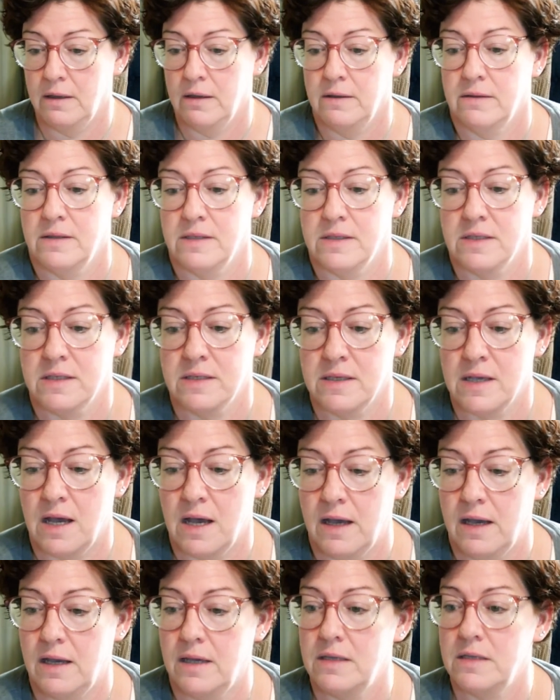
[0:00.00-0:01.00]
the
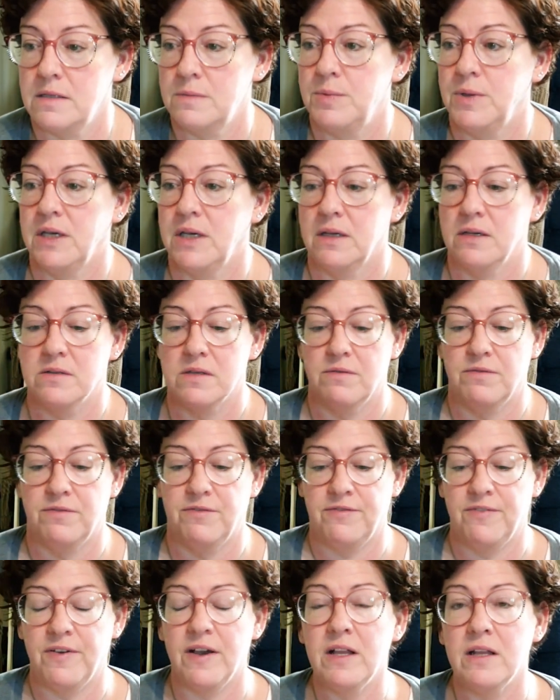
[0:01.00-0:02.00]
size because it
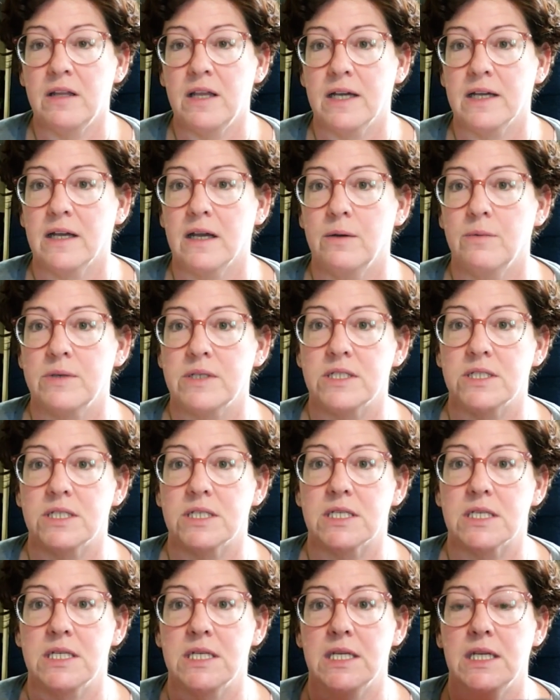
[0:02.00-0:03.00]
felt like I was
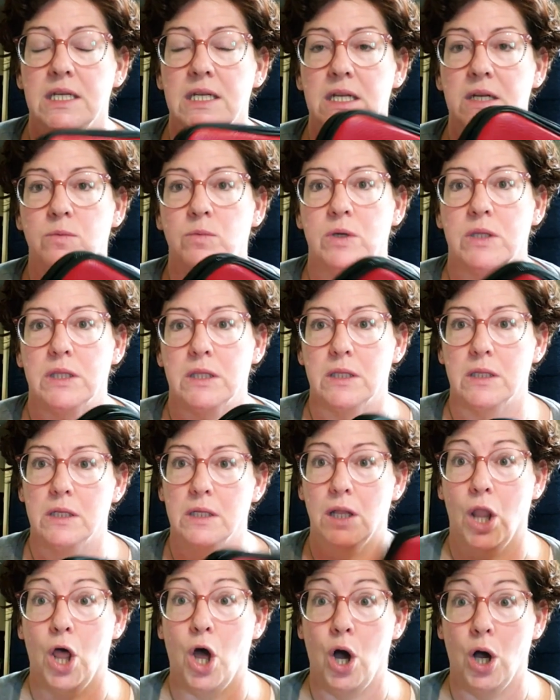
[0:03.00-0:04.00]
just knitting with
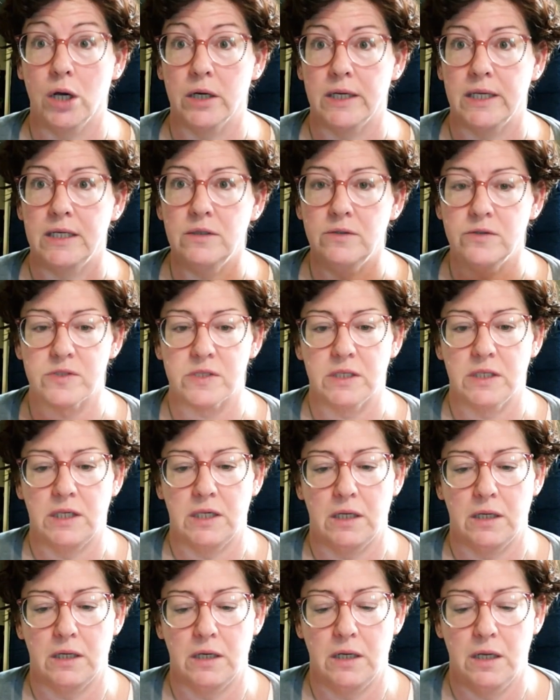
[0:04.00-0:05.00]
long needles
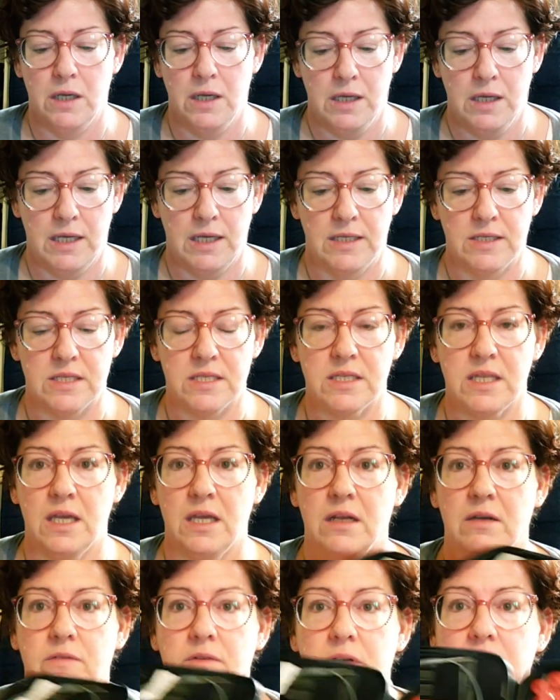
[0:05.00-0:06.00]
again instead
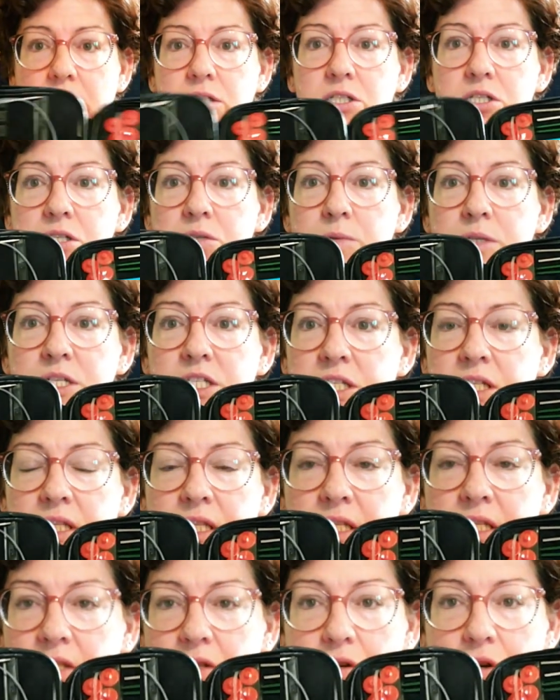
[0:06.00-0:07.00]
of, and I just switched to
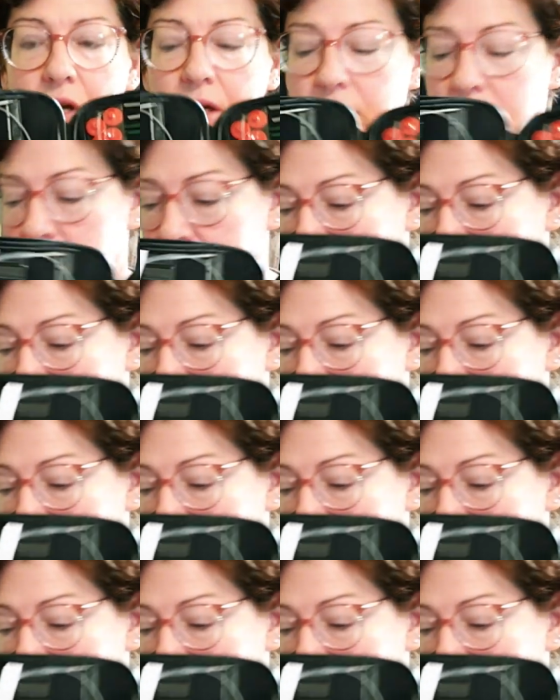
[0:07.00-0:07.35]
these. They're not, it